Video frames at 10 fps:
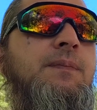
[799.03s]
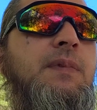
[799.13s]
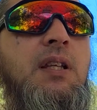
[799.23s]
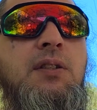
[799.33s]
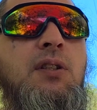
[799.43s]

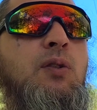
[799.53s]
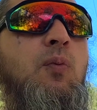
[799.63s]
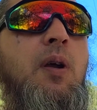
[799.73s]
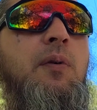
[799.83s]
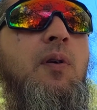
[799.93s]
that's just the
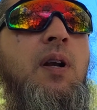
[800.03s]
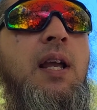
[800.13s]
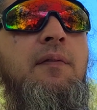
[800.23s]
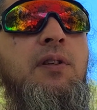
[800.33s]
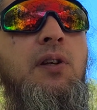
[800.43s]
way we're going to
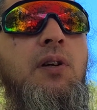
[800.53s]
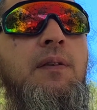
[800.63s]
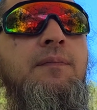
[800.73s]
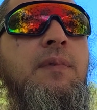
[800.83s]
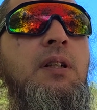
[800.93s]
have to do
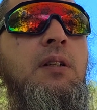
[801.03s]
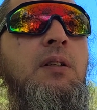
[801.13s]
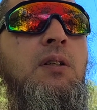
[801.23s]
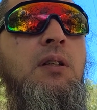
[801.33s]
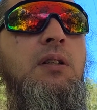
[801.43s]
it.
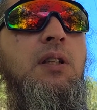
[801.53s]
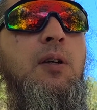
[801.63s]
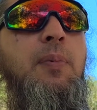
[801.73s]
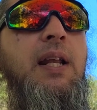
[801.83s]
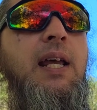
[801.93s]
A
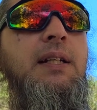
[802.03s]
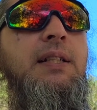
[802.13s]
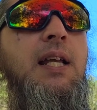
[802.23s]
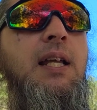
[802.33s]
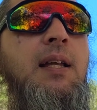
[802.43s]
little bit at a
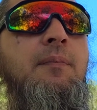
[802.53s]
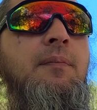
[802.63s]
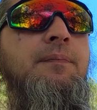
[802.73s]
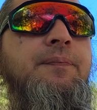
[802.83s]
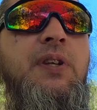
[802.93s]
time.
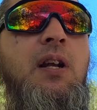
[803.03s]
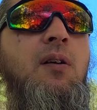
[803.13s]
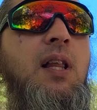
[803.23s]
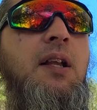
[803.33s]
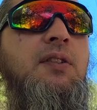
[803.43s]
You
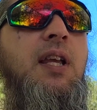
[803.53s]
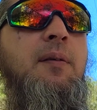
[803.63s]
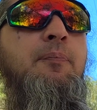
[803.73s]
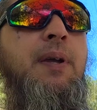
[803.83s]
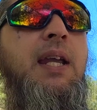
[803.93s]
know, like I
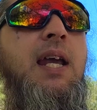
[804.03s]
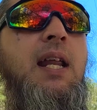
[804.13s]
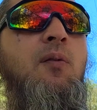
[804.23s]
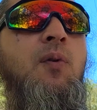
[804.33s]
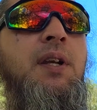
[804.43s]
say, pick
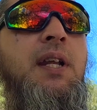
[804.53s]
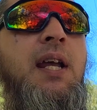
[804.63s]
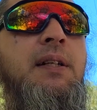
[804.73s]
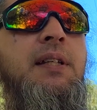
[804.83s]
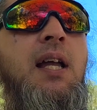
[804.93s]
at it one day
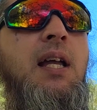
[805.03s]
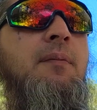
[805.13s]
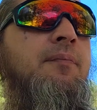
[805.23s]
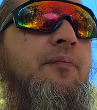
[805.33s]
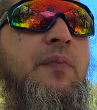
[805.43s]
at a
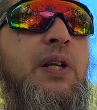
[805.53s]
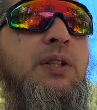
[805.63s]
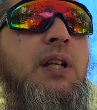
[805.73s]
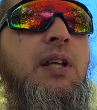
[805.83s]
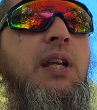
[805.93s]
time.
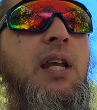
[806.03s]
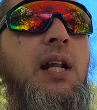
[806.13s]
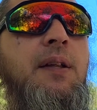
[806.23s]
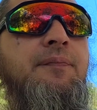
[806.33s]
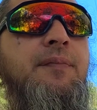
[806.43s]
Eventually you get
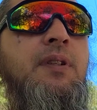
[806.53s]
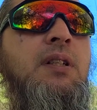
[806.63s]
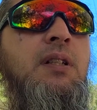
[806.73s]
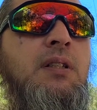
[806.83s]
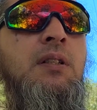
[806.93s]
it.
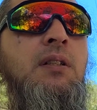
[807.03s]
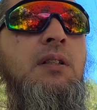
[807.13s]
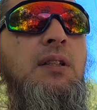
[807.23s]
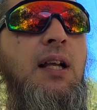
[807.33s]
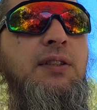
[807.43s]

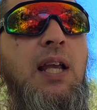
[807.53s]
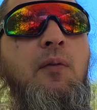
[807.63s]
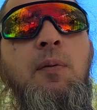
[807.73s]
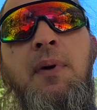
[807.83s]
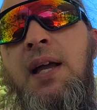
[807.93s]
Like I say,
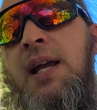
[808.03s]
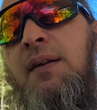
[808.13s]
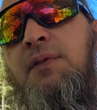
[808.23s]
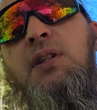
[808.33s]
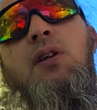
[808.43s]
we might
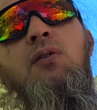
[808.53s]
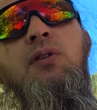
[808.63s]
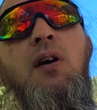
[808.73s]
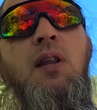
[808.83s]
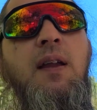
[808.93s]
have to use
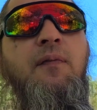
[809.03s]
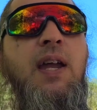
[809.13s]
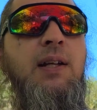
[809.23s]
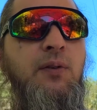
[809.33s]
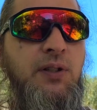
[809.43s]
all that
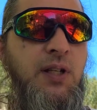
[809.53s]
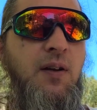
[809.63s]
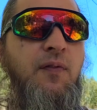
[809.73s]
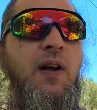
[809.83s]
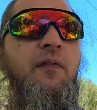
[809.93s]
factory
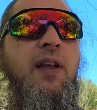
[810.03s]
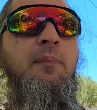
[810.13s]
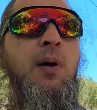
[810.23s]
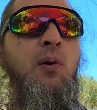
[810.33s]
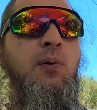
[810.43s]
stuff off that
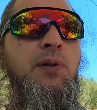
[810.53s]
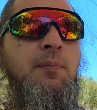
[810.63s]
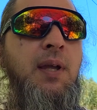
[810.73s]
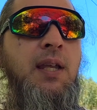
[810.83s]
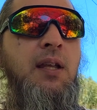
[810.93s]
motor to
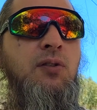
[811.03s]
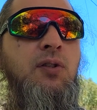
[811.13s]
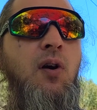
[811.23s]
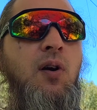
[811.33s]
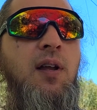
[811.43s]
make it
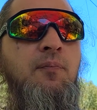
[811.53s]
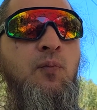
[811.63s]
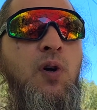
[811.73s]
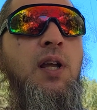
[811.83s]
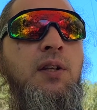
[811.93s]
start up
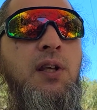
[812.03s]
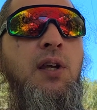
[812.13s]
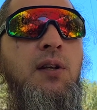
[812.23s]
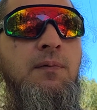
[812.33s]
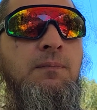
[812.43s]
and run
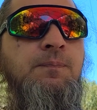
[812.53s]
good.